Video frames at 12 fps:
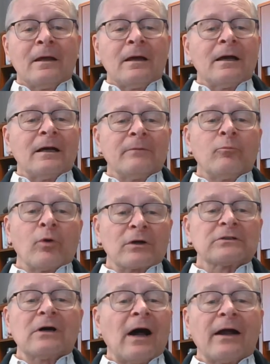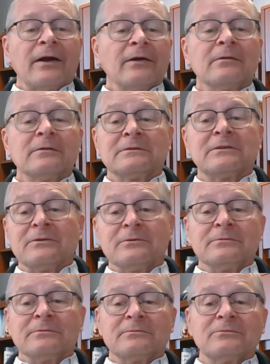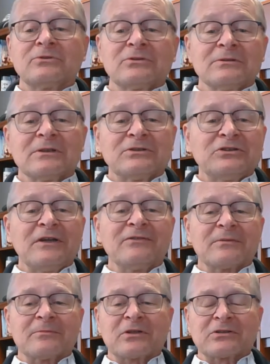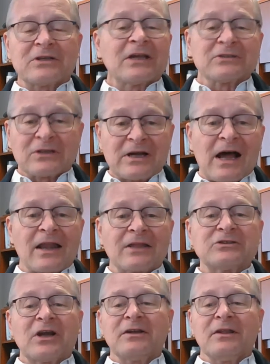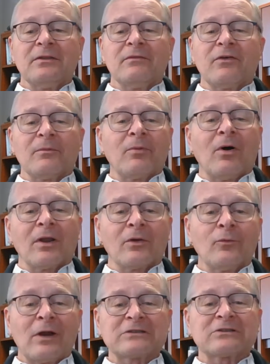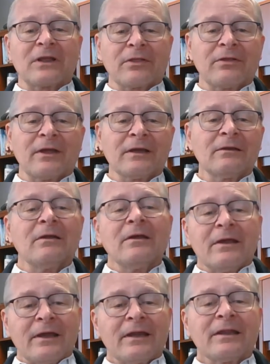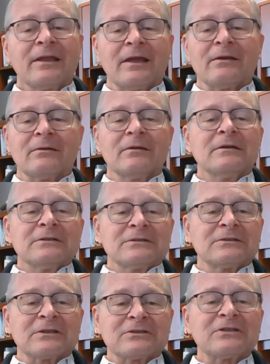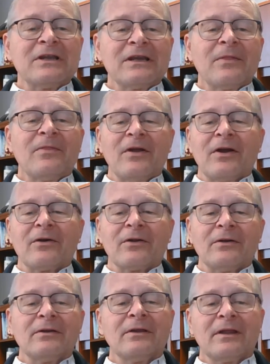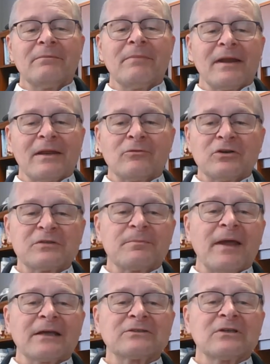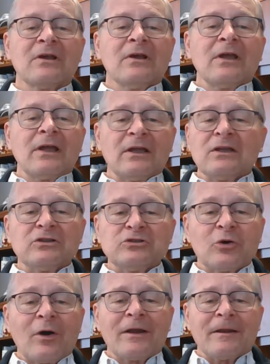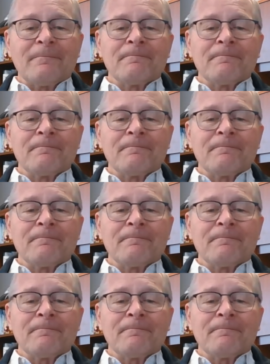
I worked hard to achieve some success in college. I did the football and wrestling thing, and again, succeeded there in many respects, enjoyed it.